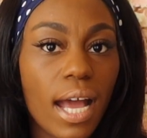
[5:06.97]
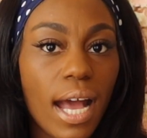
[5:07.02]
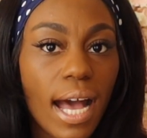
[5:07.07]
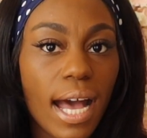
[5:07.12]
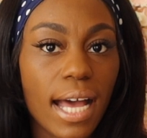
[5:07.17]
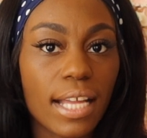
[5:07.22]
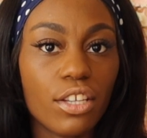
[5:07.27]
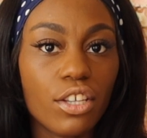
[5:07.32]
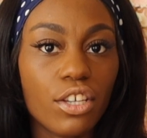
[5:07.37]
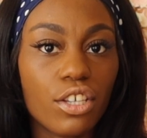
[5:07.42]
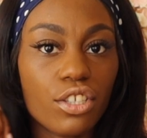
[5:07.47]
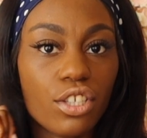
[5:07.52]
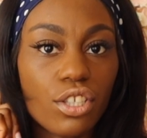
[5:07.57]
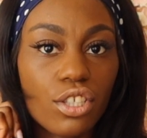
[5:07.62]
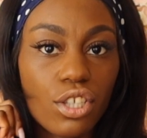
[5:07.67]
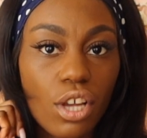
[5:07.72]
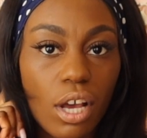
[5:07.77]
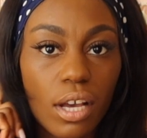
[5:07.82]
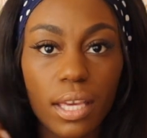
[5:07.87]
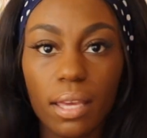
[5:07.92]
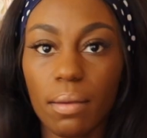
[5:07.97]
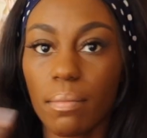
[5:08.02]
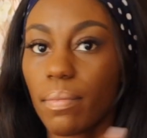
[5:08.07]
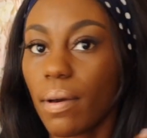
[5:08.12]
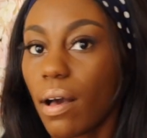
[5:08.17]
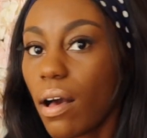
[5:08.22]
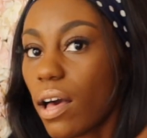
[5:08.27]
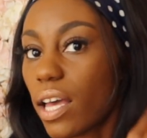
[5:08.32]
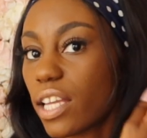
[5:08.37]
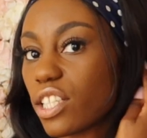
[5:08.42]
and you could just tuck it
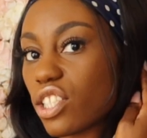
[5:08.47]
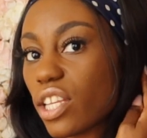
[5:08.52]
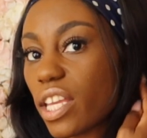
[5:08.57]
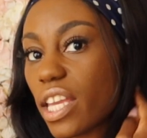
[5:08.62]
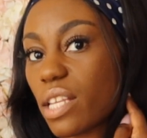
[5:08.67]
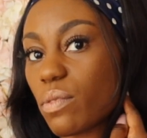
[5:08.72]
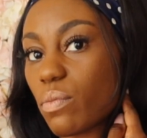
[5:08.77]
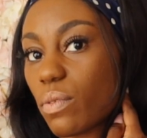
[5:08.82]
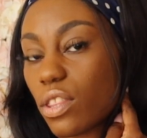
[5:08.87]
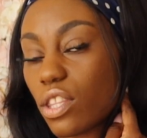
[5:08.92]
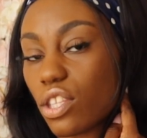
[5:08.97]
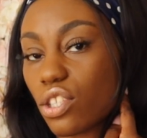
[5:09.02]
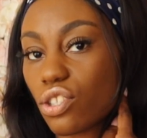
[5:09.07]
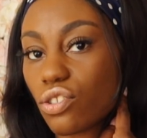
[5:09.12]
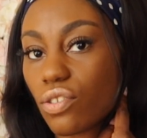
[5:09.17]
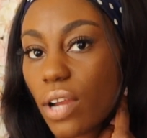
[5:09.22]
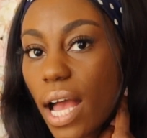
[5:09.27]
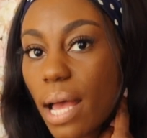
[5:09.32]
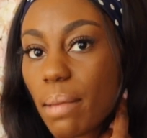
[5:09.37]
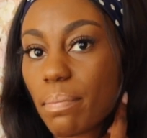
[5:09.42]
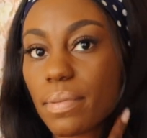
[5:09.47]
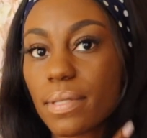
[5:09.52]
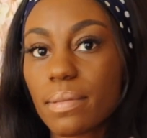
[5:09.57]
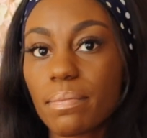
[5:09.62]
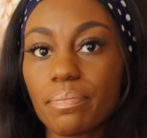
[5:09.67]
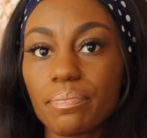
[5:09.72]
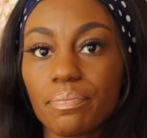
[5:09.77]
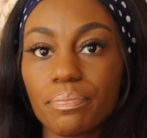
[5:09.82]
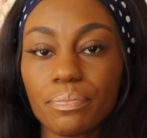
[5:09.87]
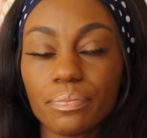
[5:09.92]
behind your ears with the straps
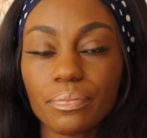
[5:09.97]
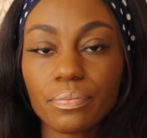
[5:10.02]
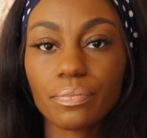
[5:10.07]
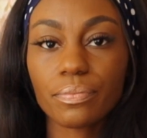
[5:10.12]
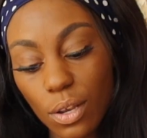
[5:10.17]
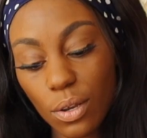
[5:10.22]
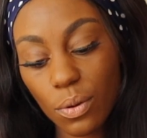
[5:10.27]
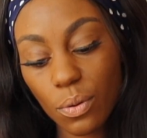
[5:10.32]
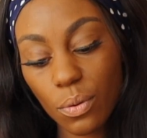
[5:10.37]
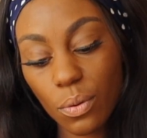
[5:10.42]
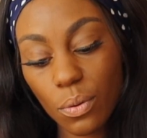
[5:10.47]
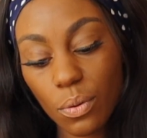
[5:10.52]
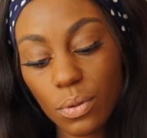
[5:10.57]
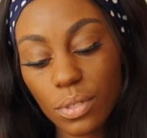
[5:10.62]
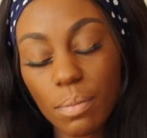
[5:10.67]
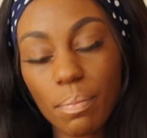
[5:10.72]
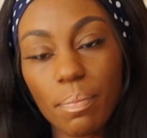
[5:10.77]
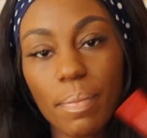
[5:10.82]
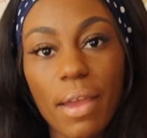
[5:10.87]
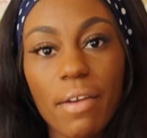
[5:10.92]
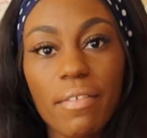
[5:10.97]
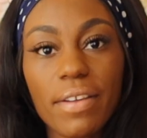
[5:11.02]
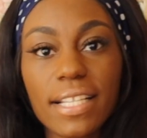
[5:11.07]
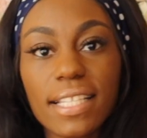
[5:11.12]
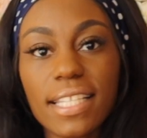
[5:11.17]
Lord Berry.